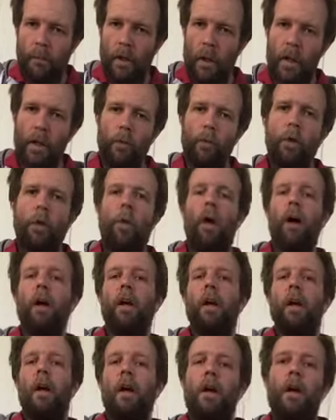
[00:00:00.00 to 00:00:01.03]
It will
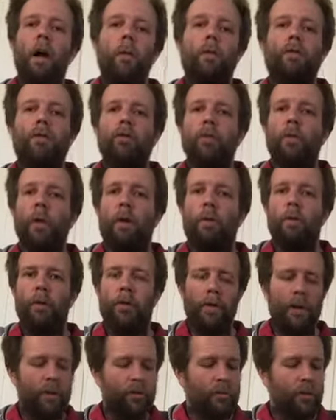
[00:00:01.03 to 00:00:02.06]
work, like we talked about with
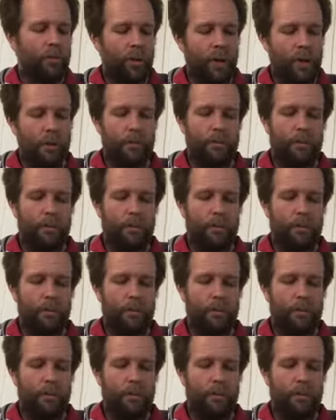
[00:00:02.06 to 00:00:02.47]
the Thunderstruck thing.